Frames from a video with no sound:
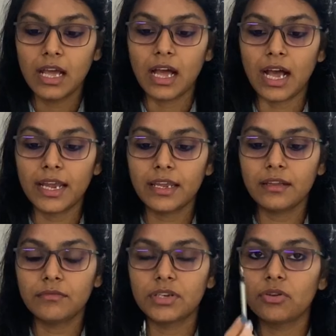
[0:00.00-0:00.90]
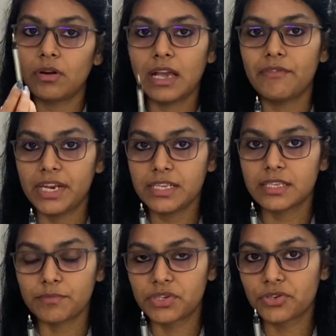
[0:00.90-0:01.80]
I did not have any
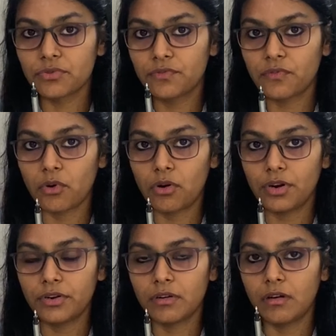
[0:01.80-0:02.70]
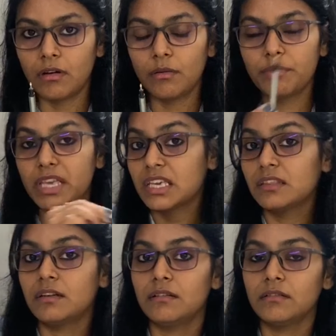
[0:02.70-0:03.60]
substitute for making
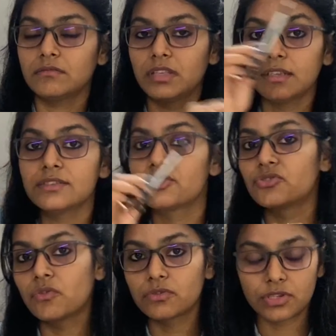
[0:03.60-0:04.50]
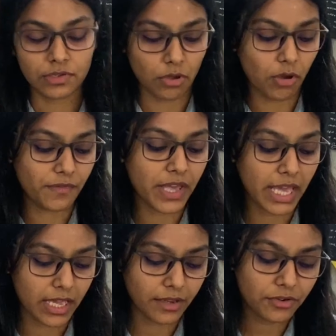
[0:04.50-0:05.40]
the thin strokes of
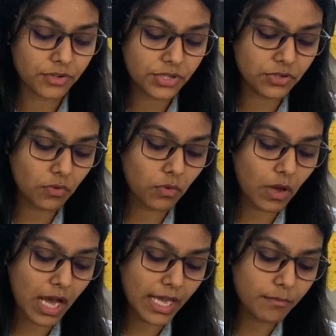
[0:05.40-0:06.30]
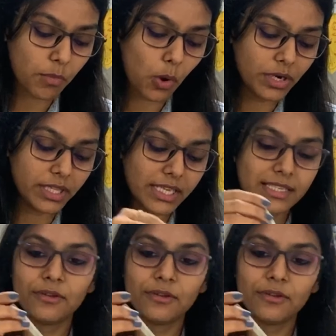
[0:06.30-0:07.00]
hair, so I bought these